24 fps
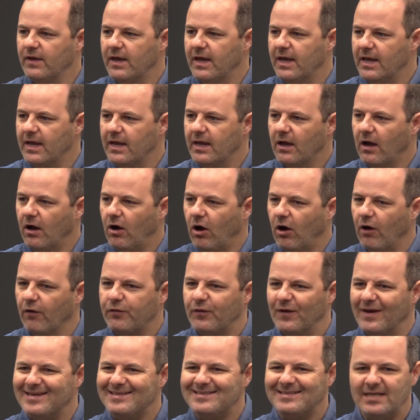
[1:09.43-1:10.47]
the
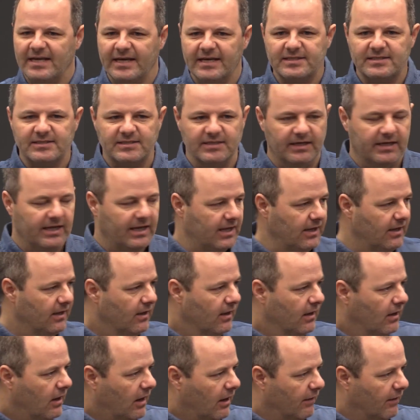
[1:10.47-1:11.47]
authenticity